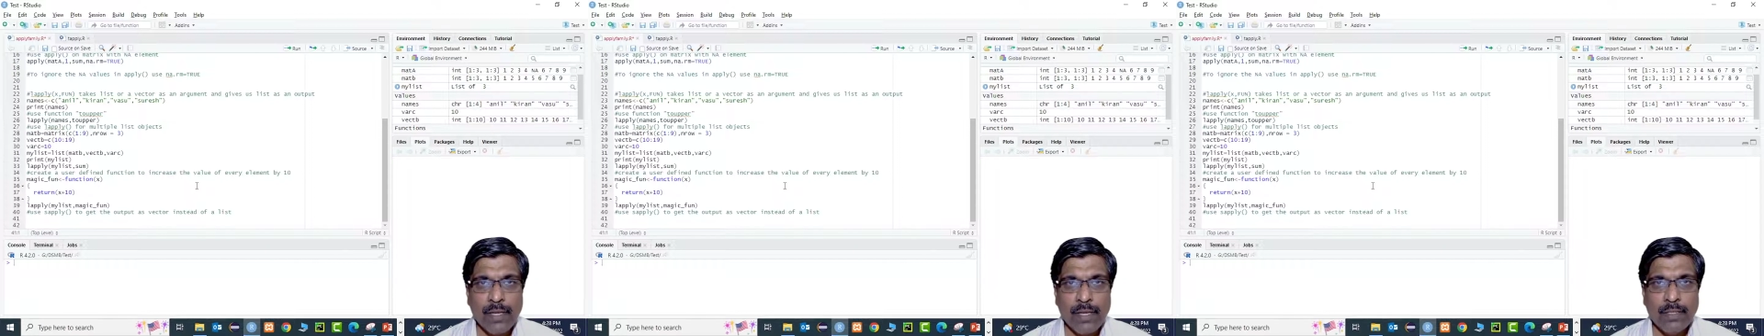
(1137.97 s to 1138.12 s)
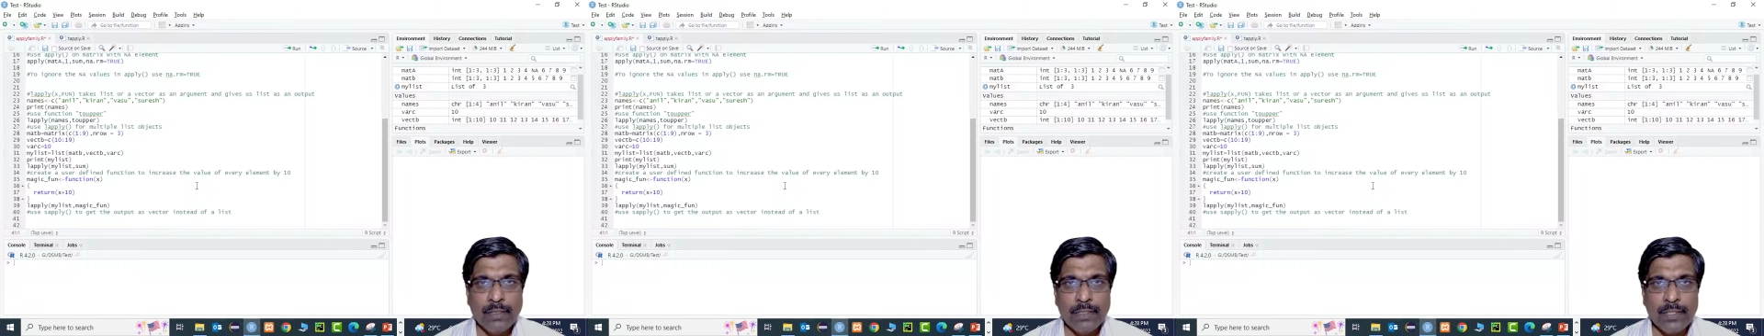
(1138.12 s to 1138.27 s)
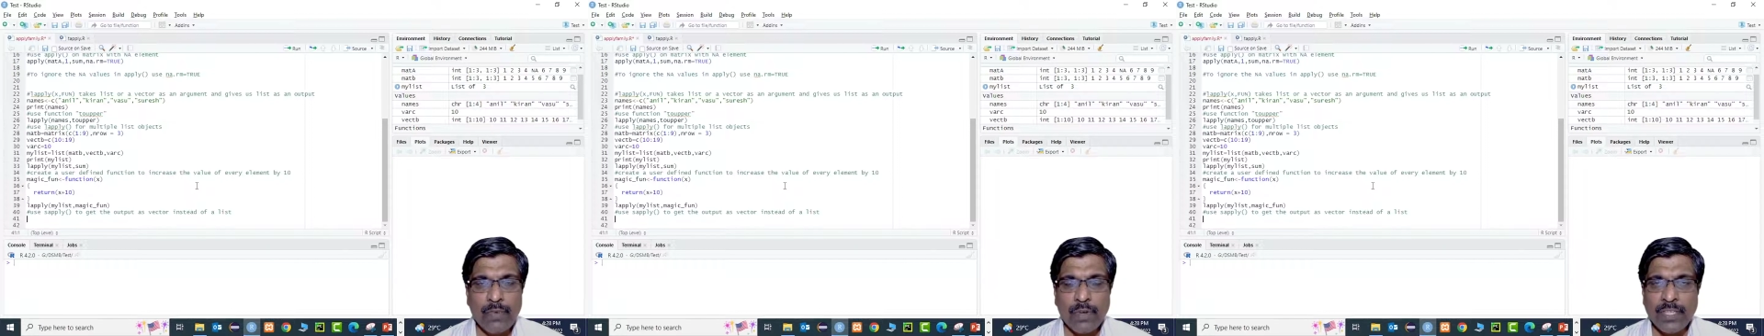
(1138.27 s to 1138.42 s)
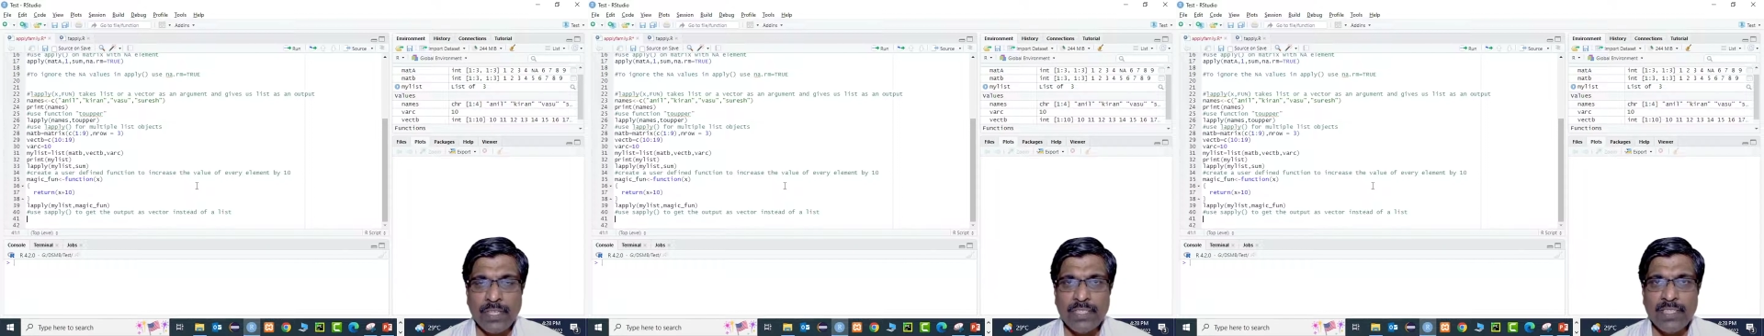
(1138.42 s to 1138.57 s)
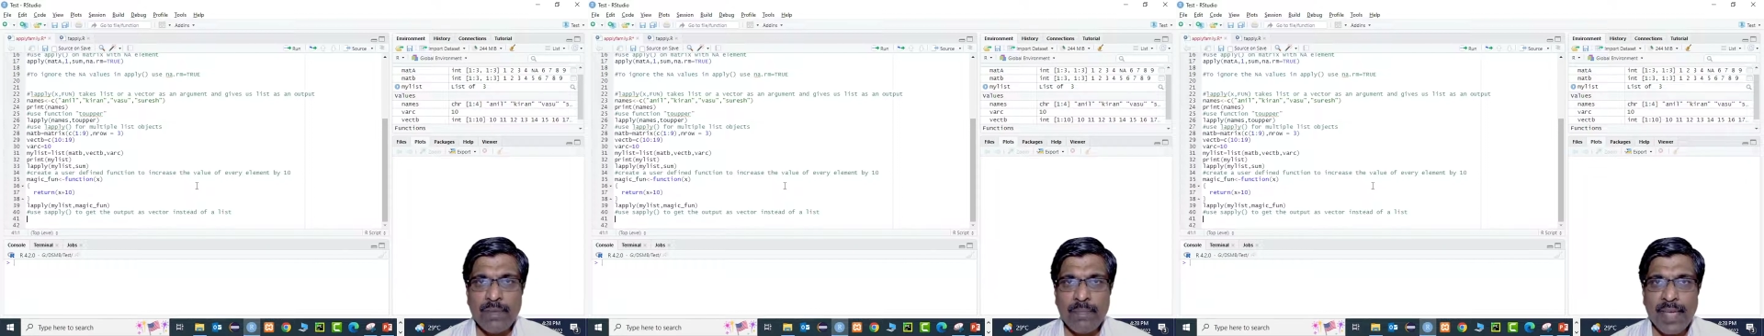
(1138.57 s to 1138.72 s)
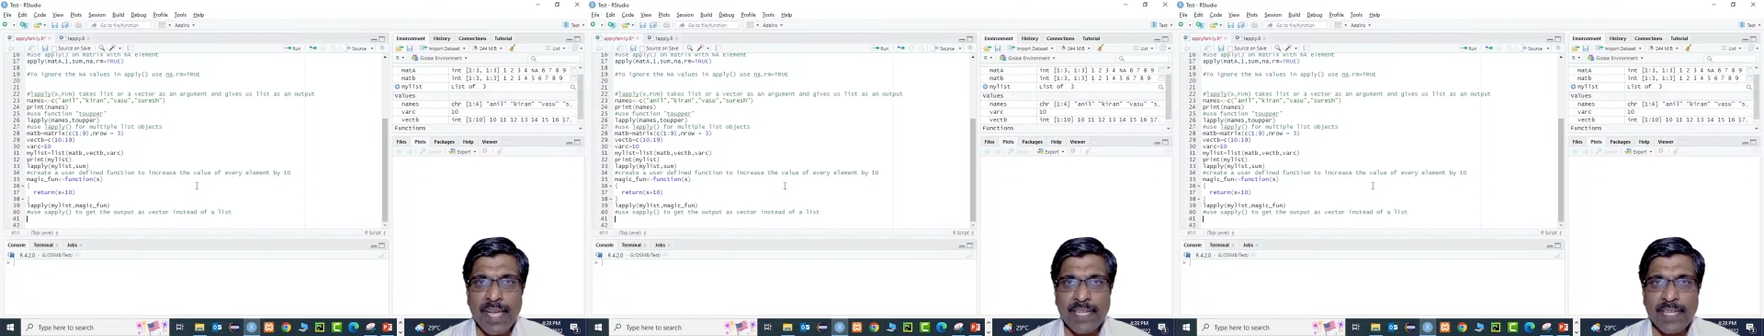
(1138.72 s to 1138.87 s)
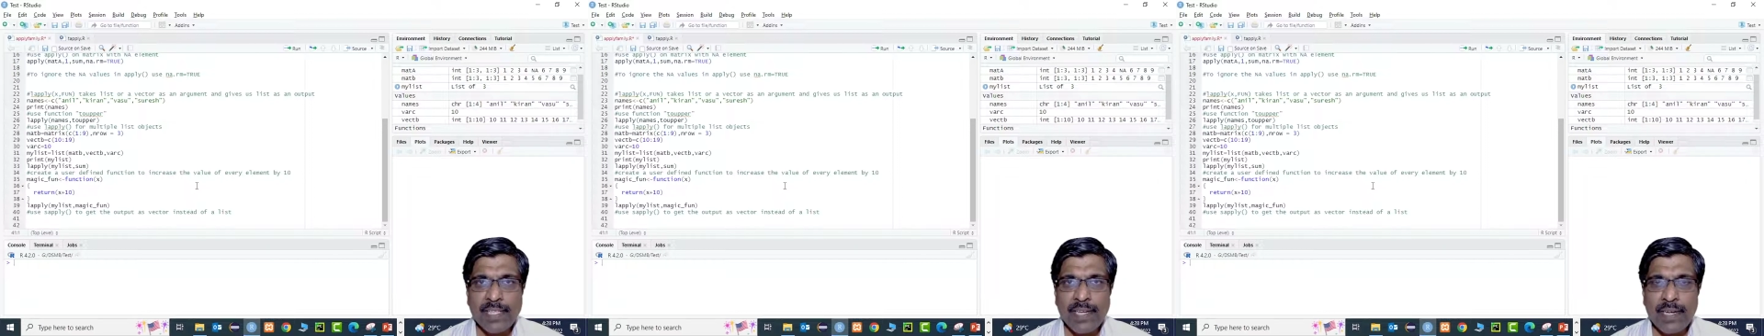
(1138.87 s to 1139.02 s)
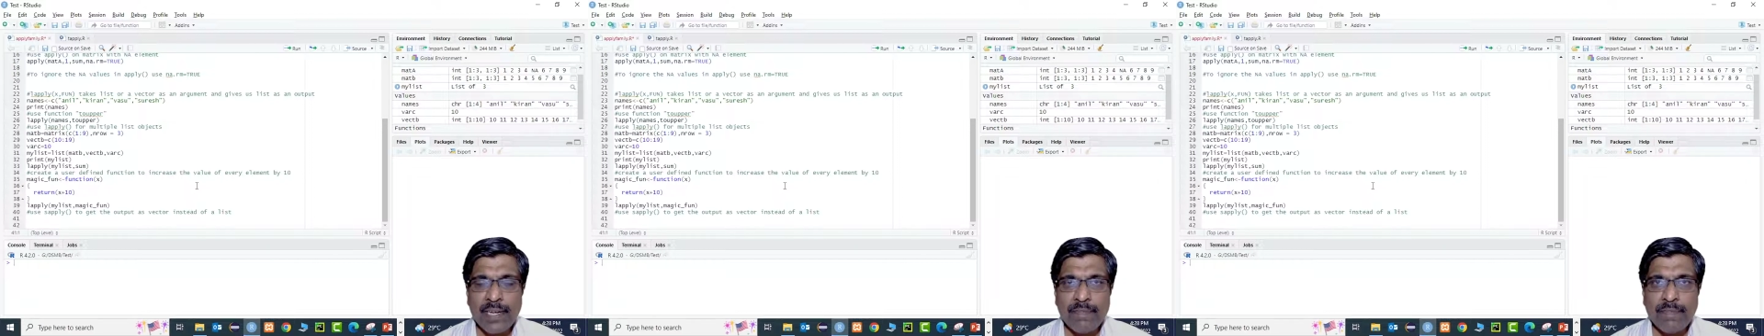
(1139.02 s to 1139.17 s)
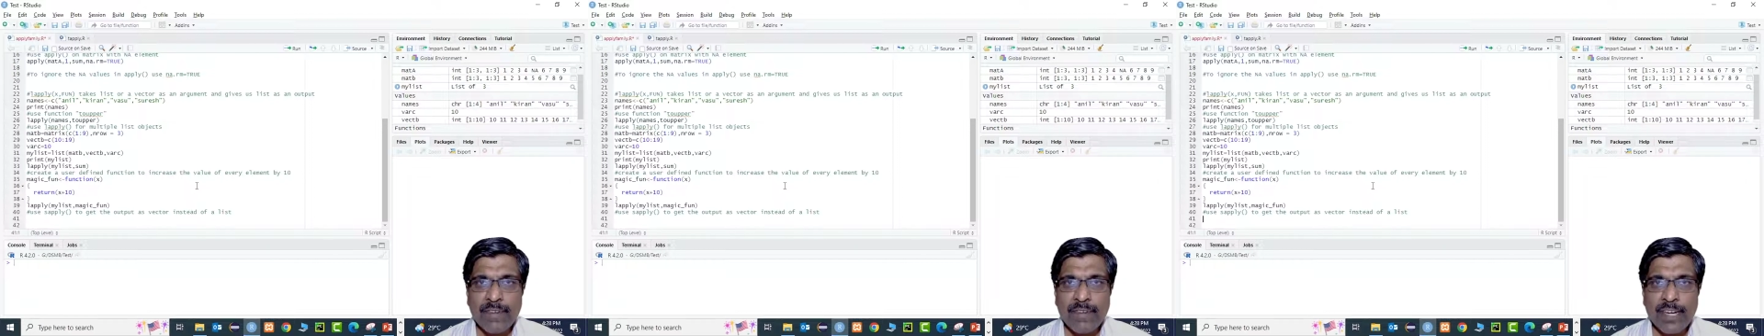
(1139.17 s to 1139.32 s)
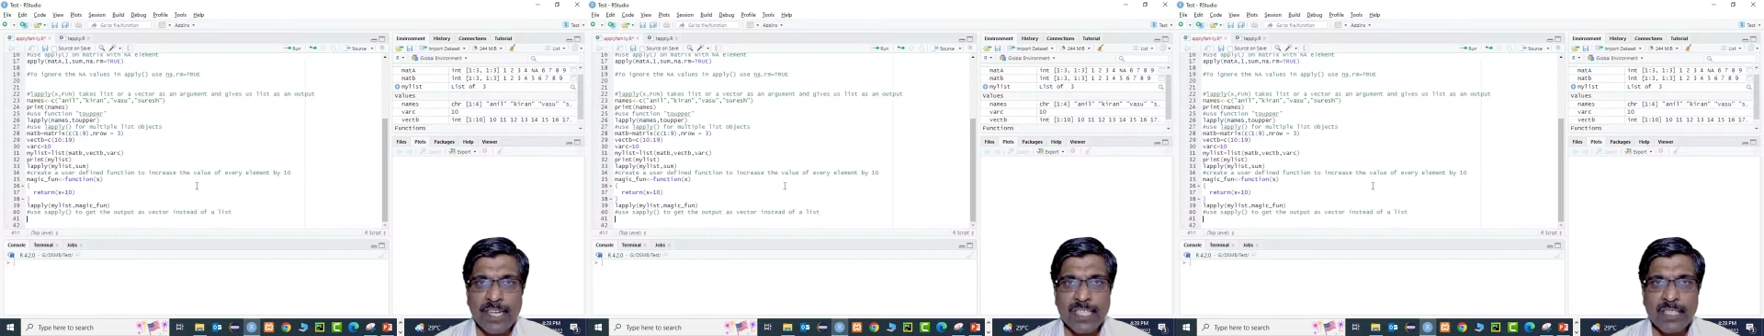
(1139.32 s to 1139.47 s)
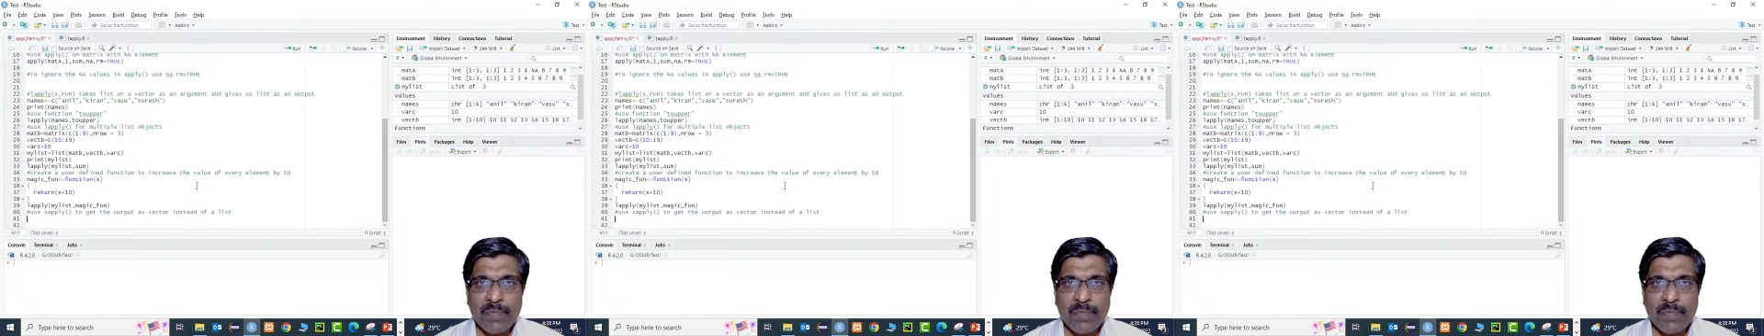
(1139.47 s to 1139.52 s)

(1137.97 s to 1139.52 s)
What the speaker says: See, what is the major difference